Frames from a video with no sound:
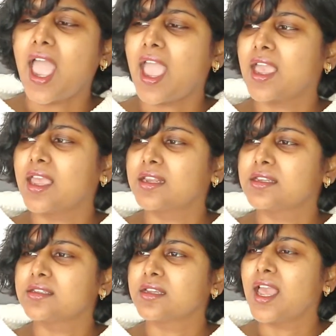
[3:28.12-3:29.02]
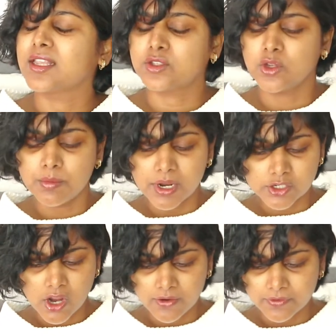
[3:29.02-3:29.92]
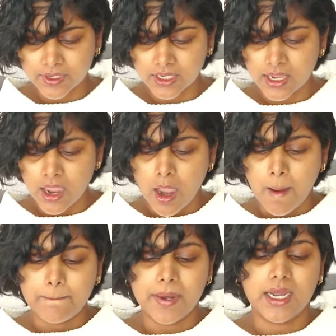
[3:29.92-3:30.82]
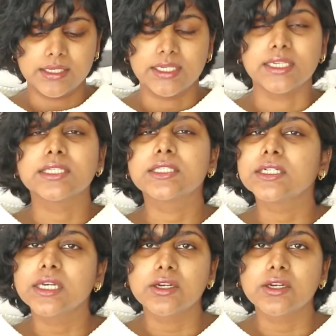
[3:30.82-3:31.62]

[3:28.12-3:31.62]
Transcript: and has so much coffee, but he's still